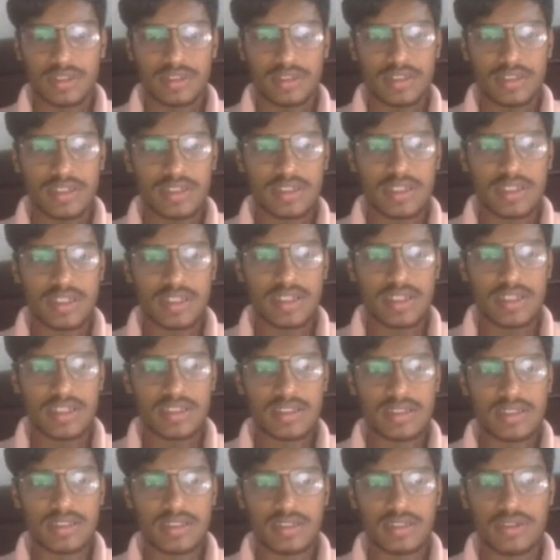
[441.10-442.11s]
this thing
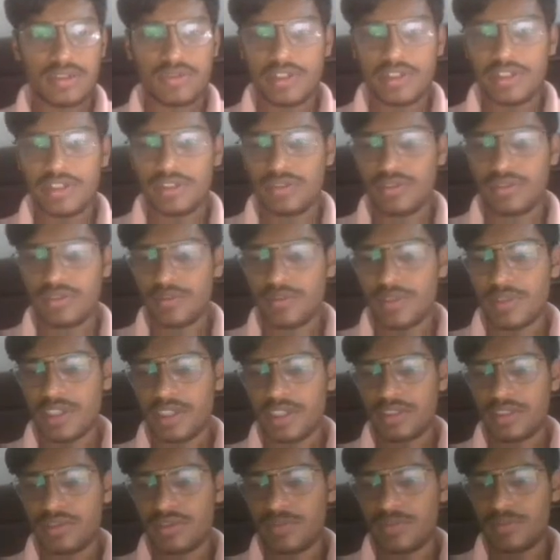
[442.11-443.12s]
is Euclid theorem.
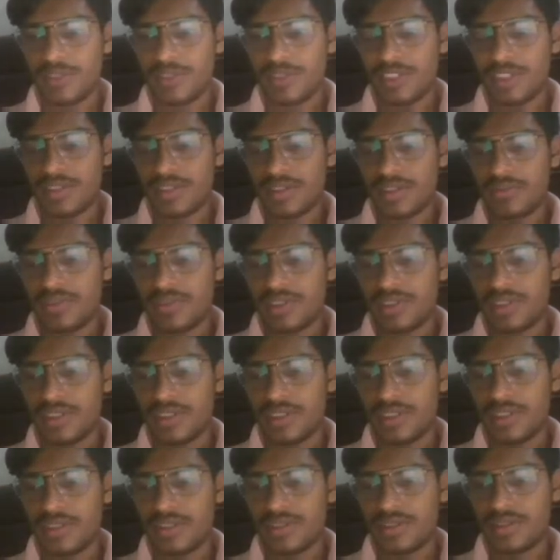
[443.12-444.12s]
I should place it over
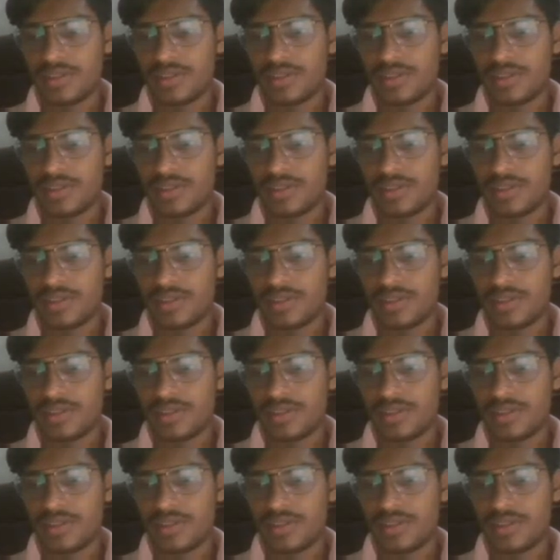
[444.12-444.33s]
there